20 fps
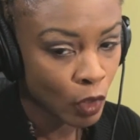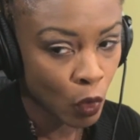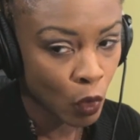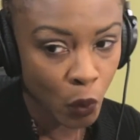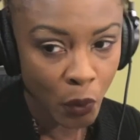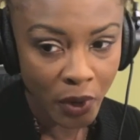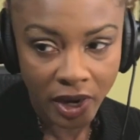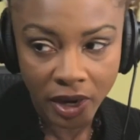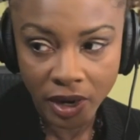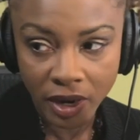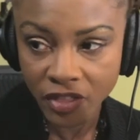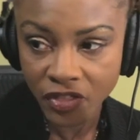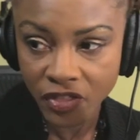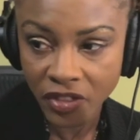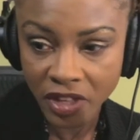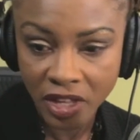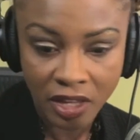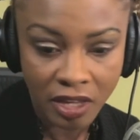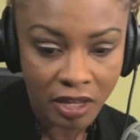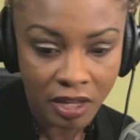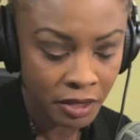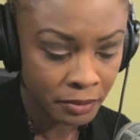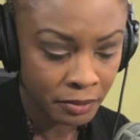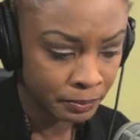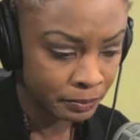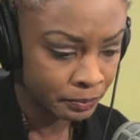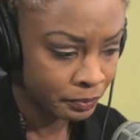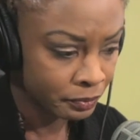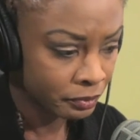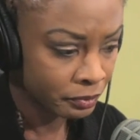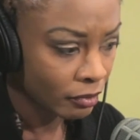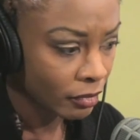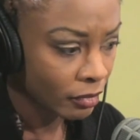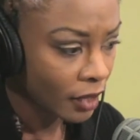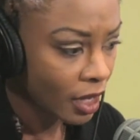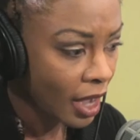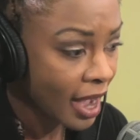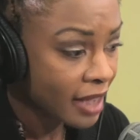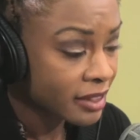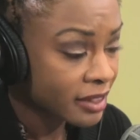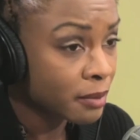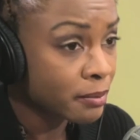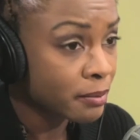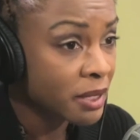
where they had